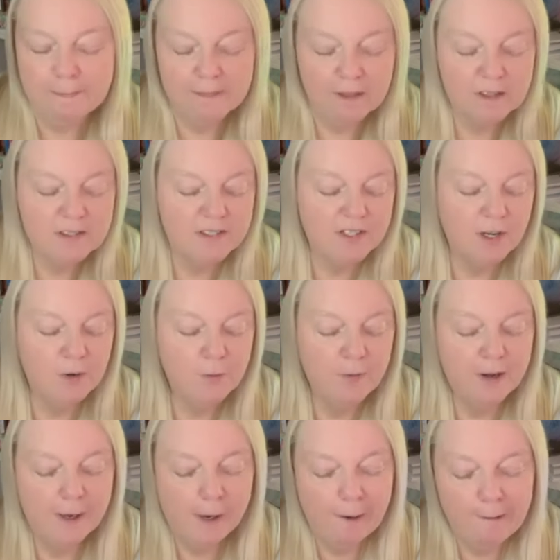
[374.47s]
So
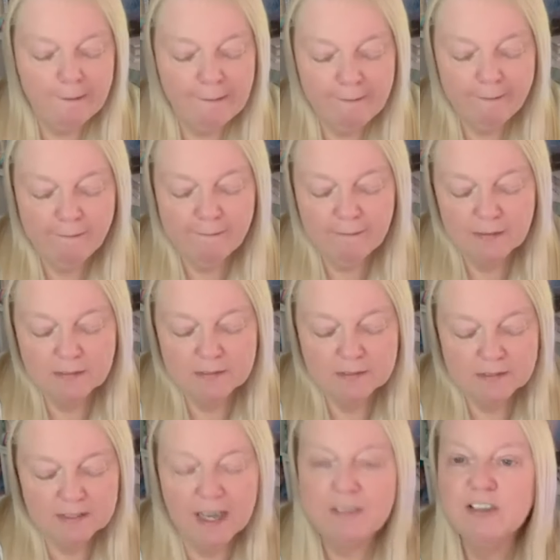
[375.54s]
uh
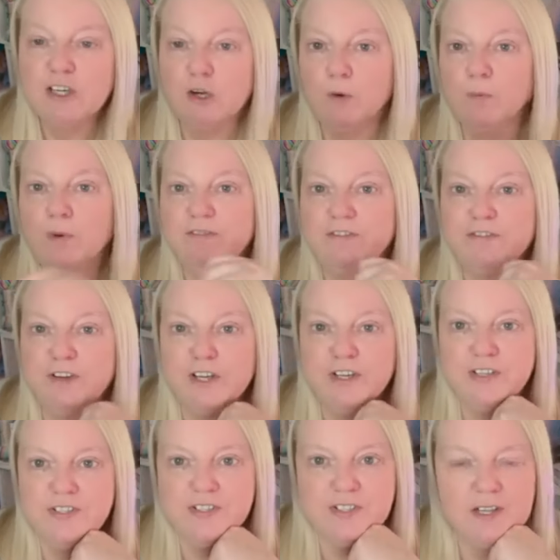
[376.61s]
Gary got one
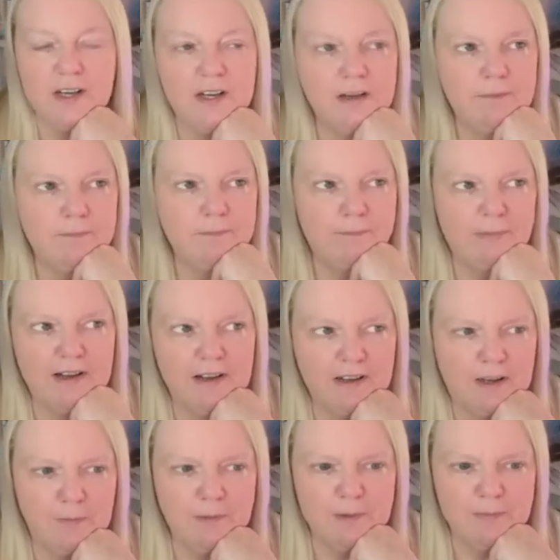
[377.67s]
first um about a
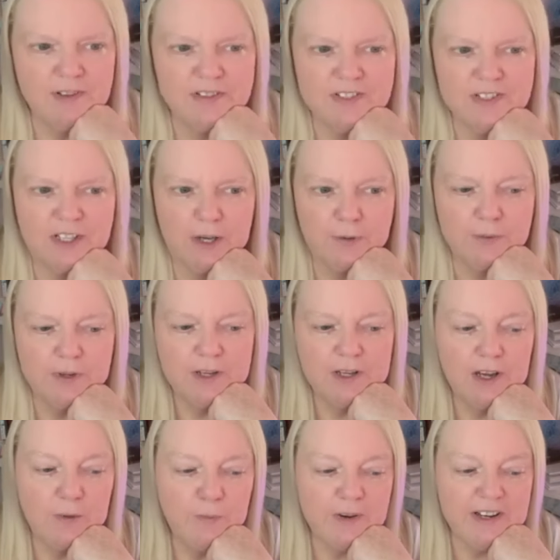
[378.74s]
couple of months ago,
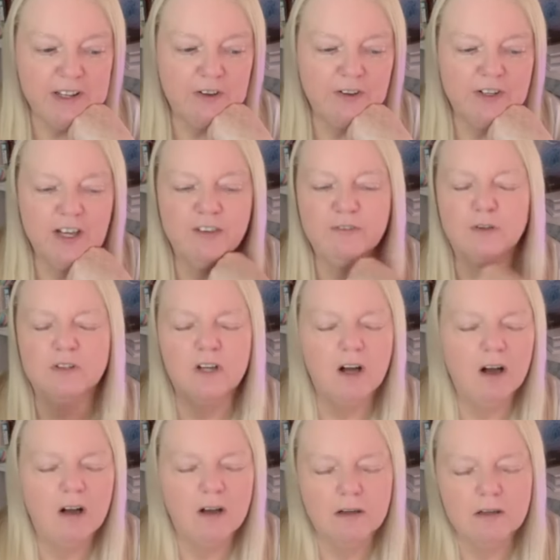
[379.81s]
and when he got it I thought,
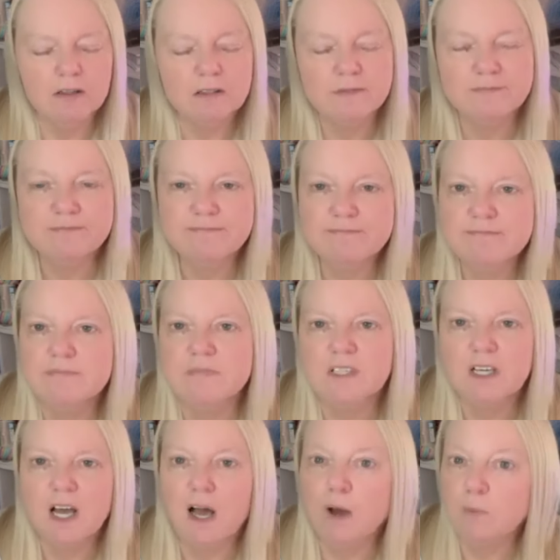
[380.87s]
oh,
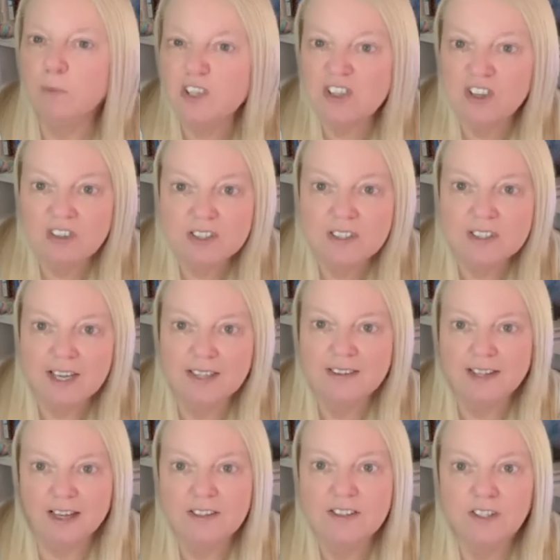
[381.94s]
I wish I could get
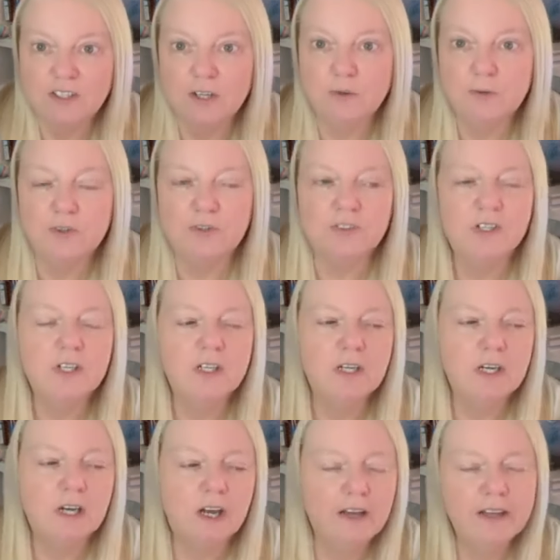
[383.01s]
that, you know, because
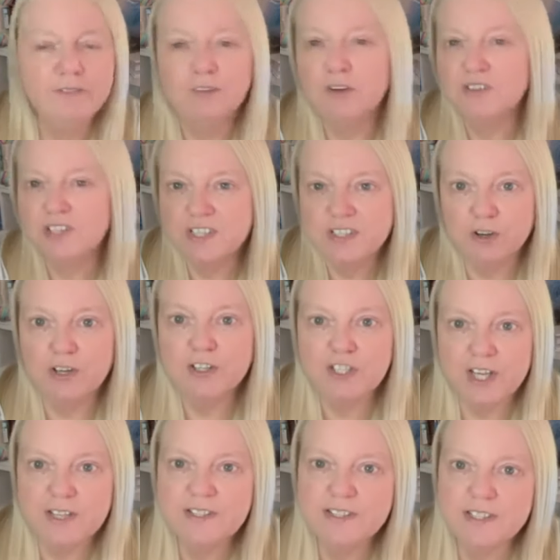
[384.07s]
I have lots of
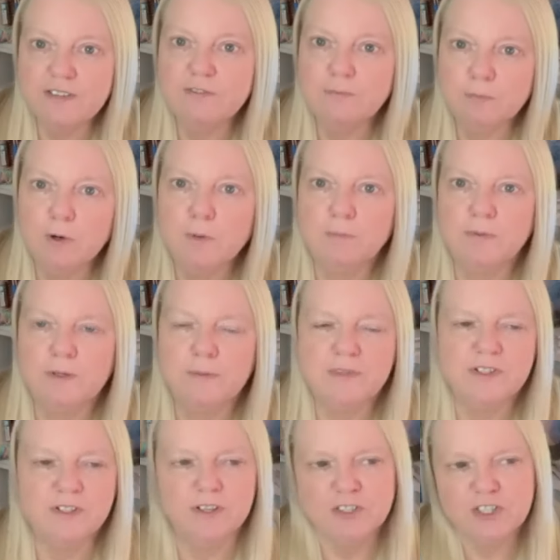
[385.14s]
digestive problems,
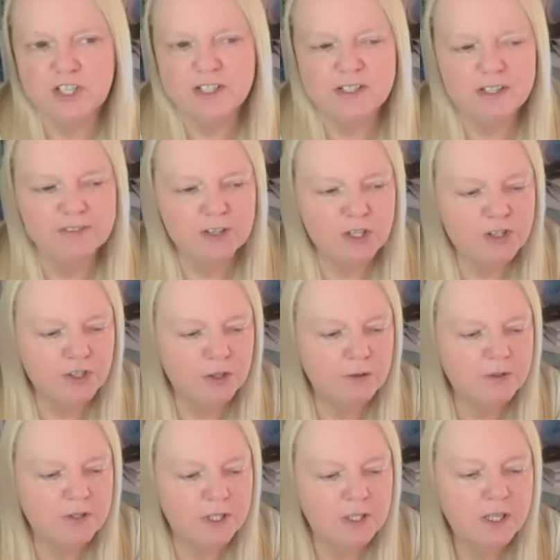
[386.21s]
digestive
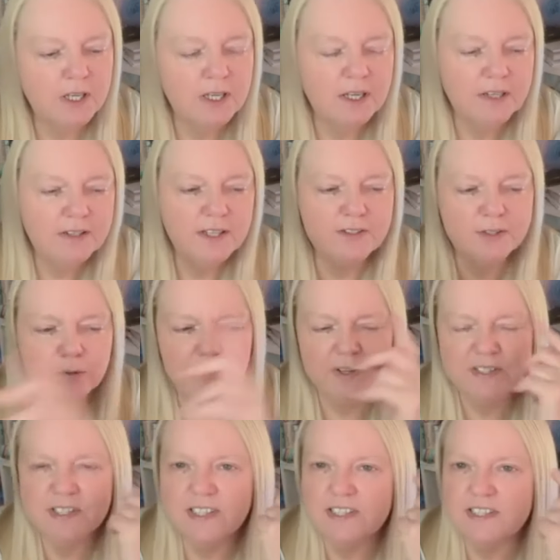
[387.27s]
issues, and there's
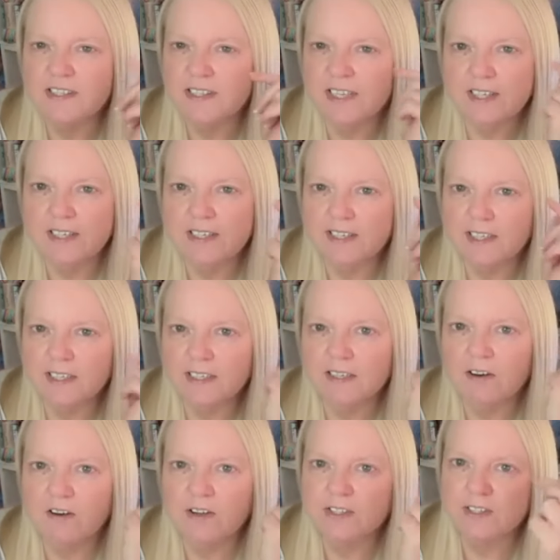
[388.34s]
always this niggling
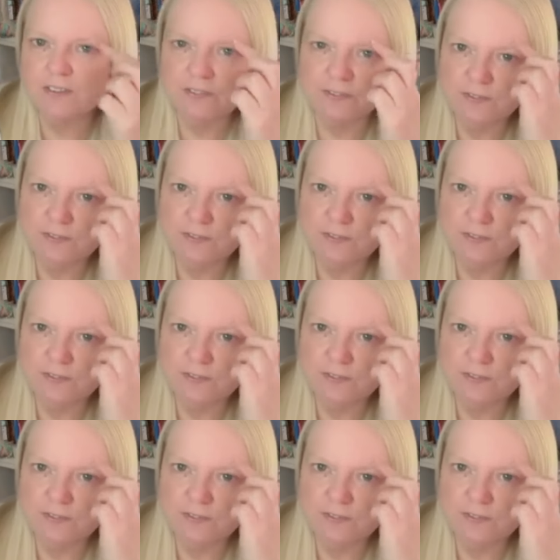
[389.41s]
kind of